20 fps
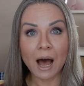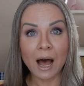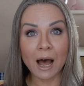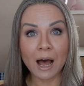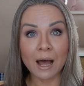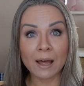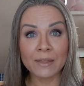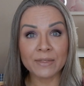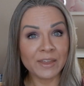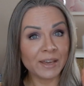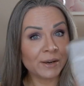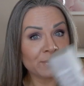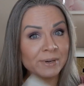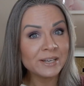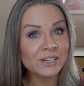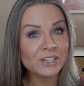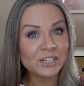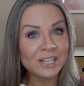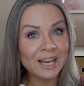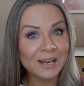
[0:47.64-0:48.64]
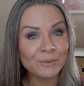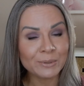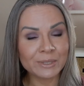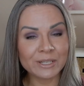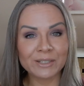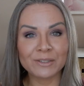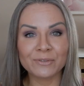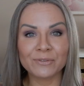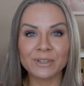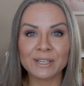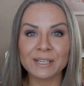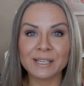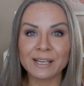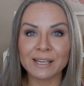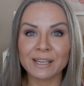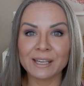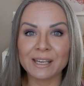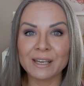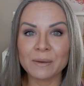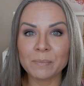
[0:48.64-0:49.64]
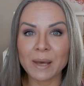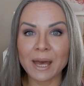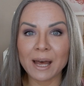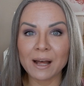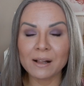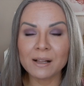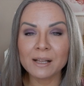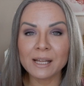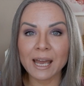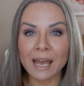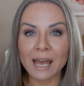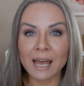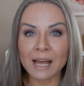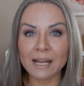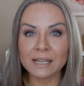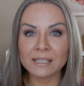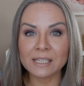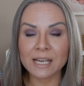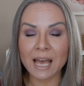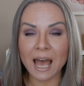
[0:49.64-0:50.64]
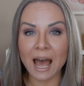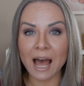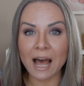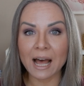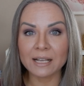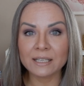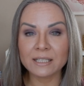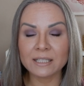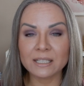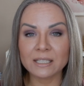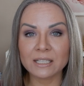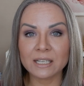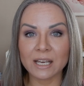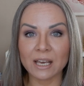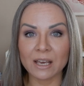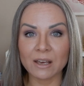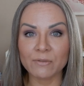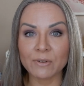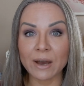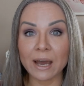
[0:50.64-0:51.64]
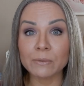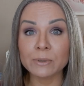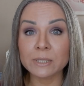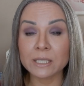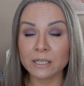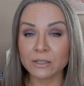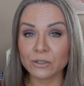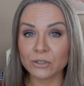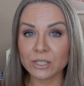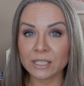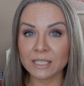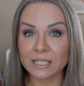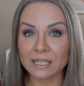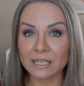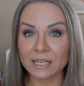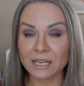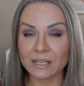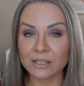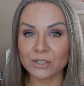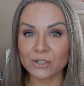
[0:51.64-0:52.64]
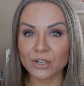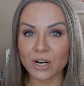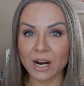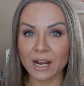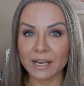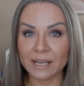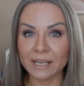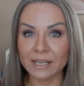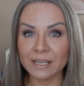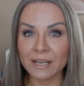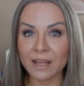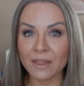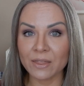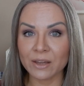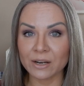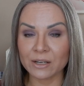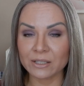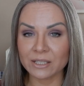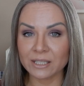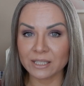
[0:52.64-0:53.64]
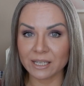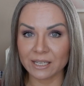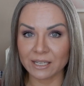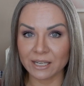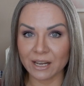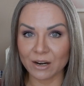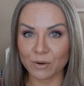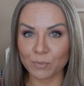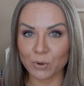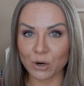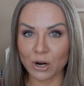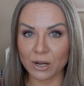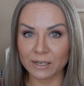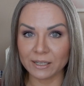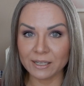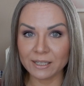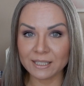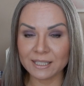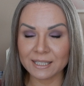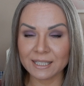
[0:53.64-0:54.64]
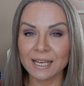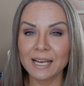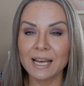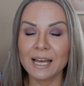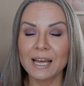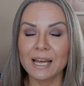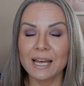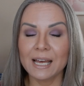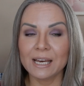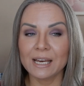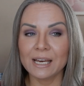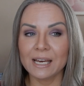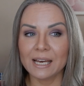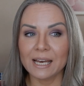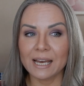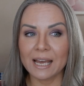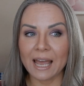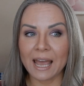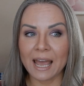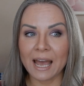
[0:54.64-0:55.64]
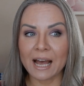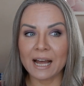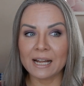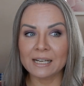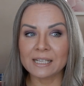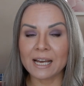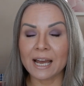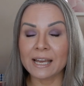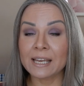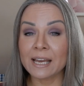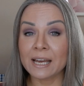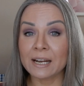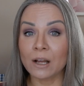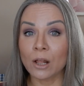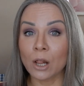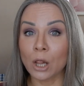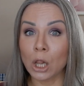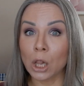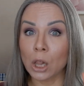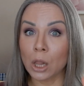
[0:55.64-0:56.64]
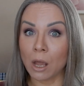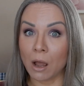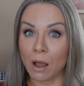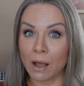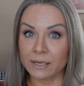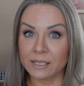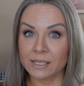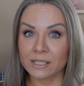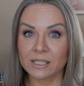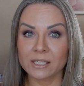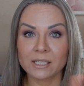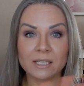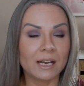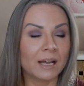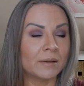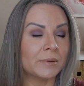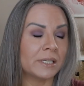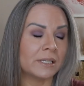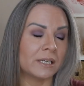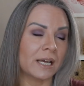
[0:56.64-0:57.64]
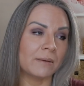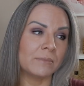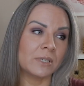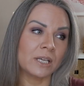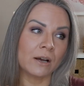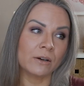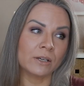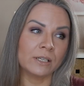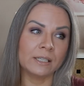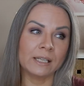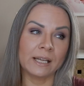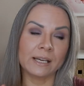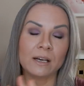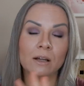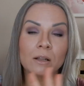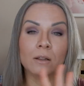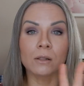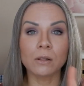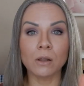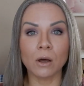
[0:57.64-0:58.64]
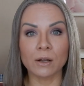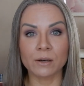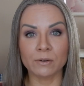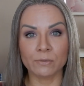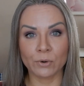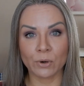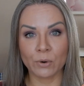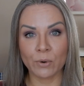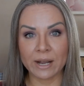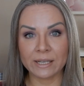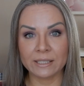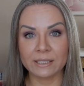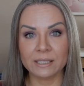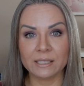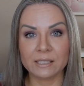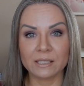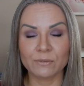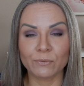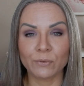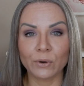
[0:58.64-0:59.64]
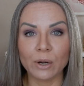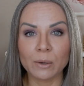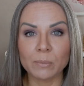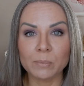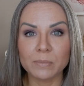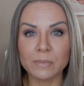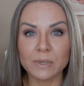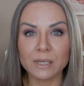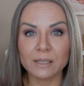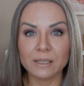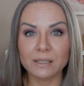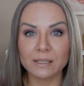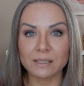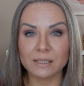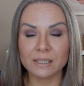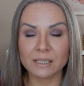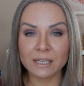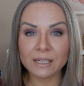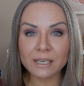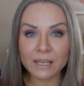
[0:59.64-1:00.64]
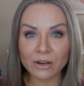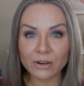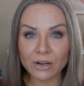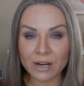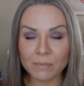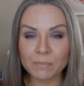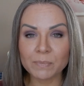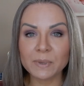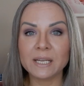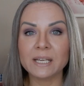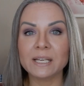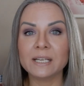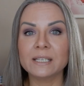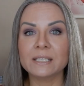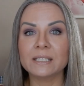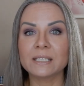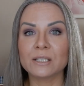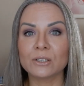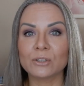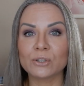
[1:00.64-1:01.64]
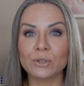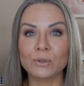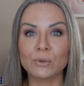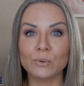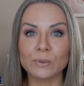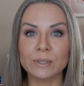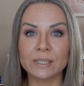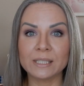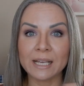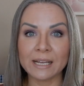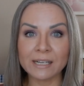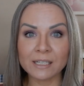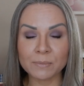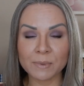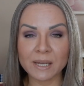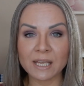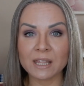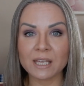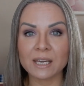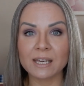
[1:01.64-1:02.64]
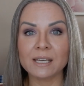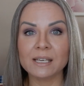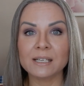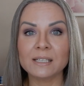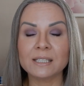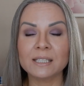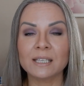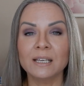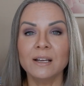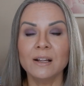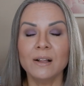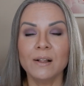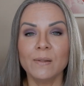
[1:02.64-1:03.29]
Uh, they reached out via email and asked if I was interested in trying their skincare products. And I get a lot, I mean, I'm talking like a lot of requests from skincare companies to send me things.